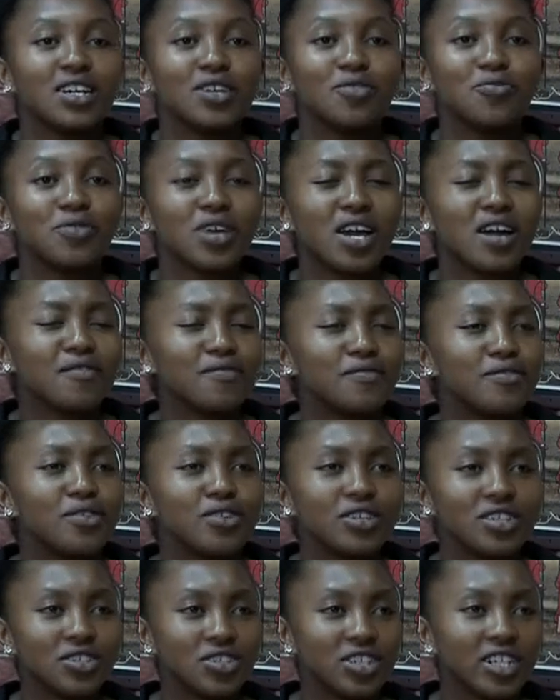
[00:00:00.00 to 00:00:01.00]
we have
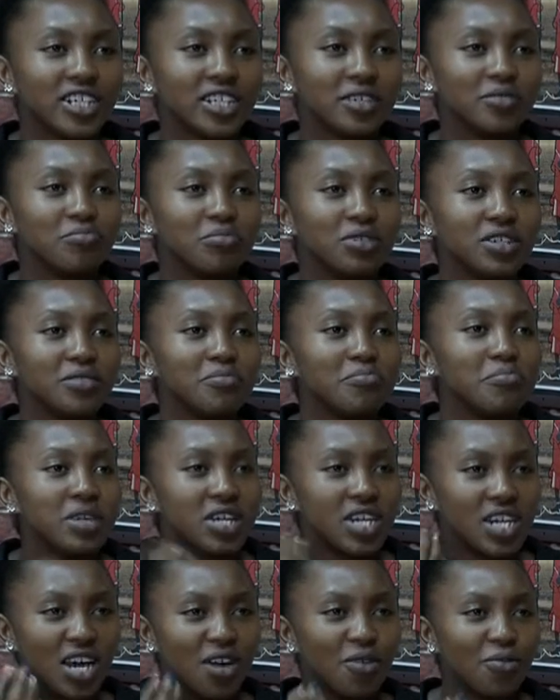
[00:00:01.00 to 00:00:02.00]
not really been
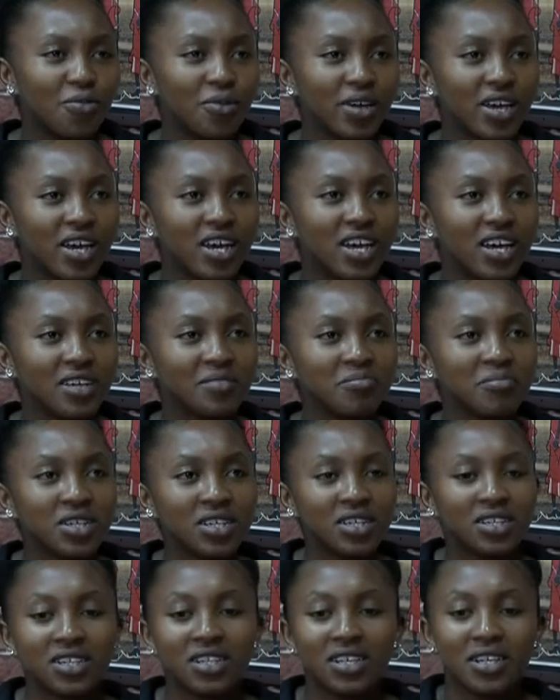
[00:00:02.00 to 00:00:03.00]
made aware. I
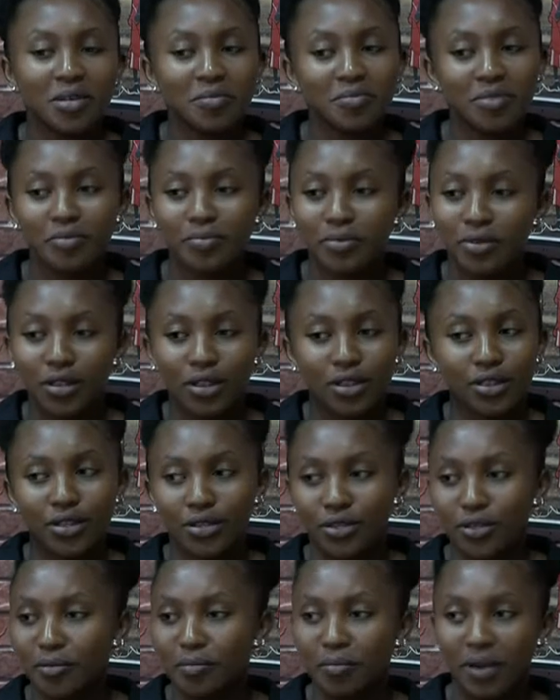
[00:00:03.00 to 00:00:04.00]
mean, people
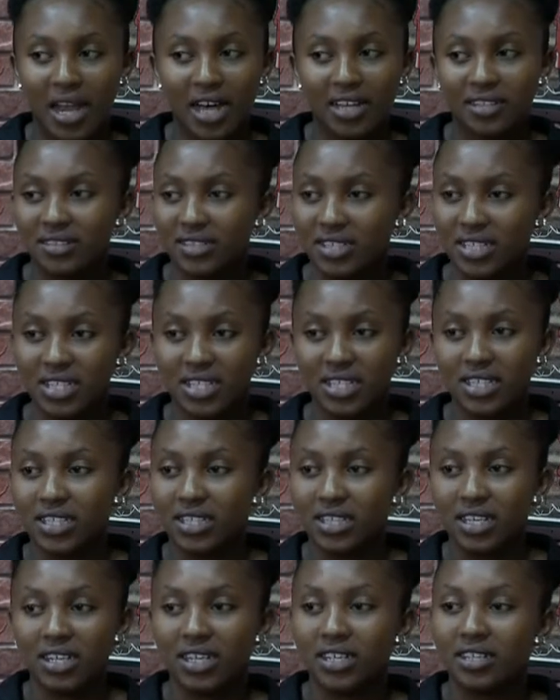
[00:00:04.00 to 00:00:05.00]
throw plastic
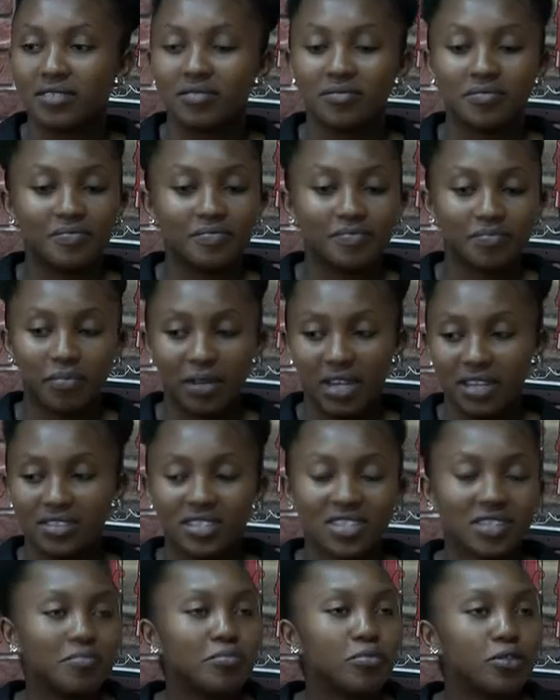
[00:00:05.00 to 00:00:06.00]

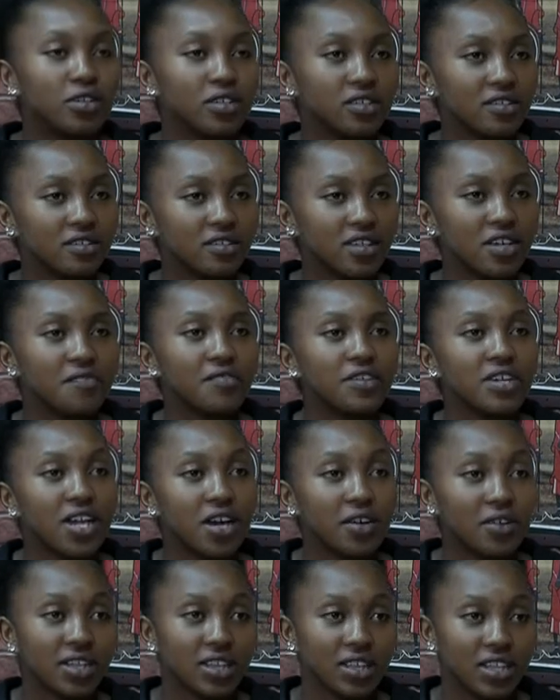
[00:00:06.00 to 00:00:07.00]
bottles every
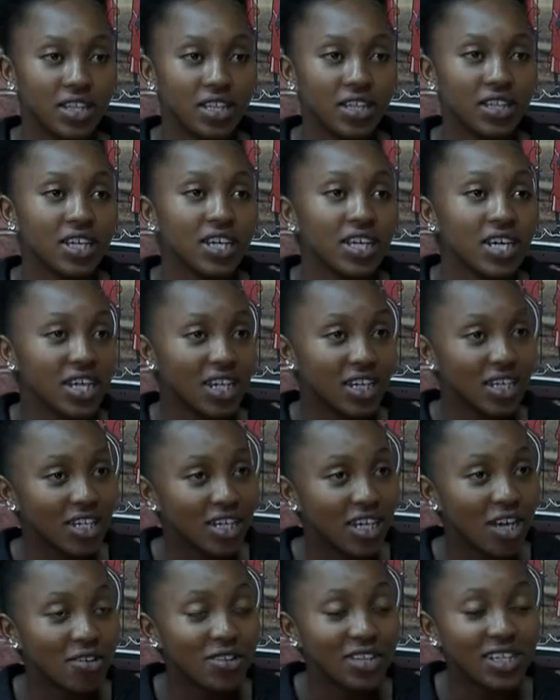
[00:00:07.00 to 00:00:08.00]
now and then.
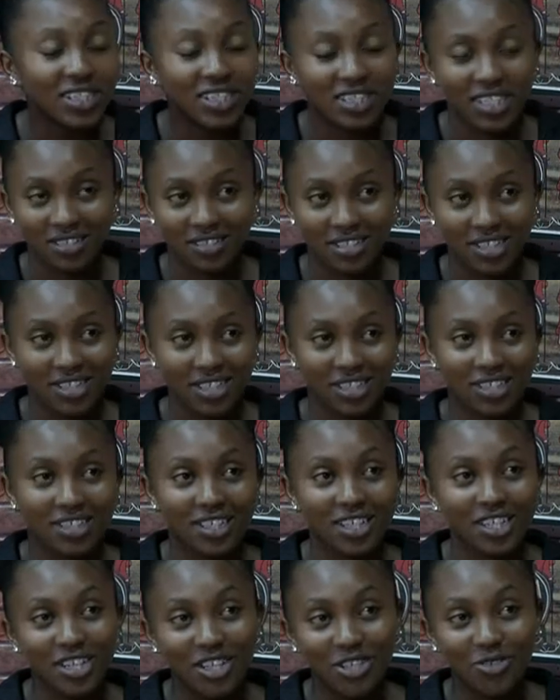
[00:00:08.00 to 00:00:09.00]
Now that it has started
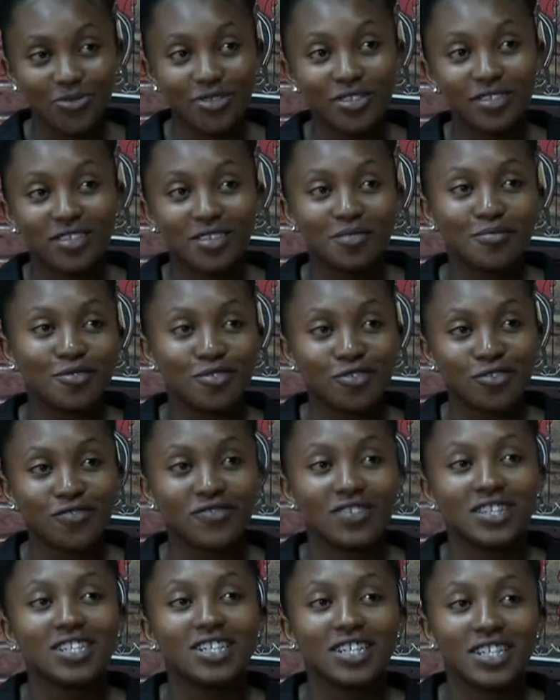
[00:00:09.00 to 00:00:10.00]
raining, you will see most of
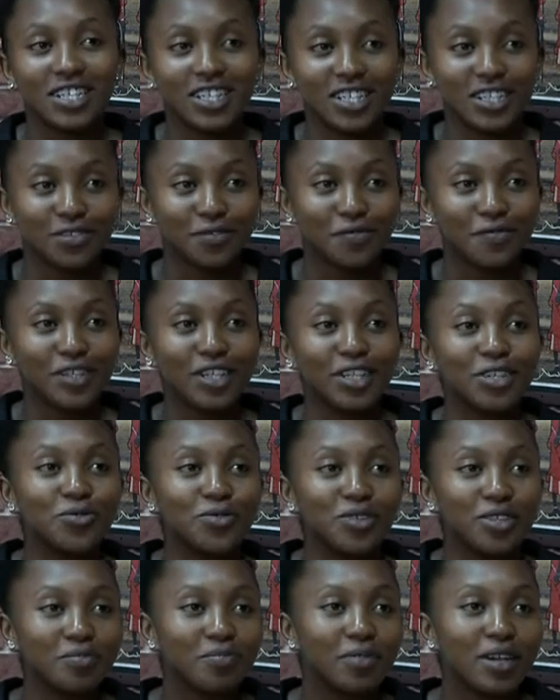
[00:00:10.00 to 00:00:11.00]
the drainage filled
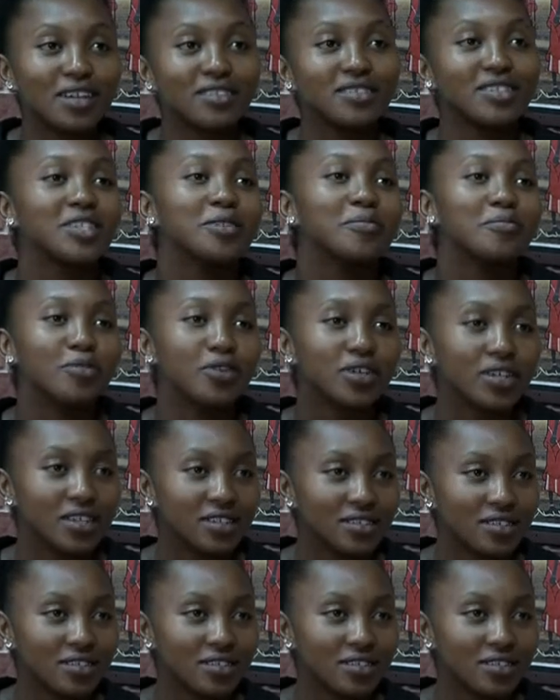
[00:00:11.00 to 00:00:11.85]
with plastic bottles.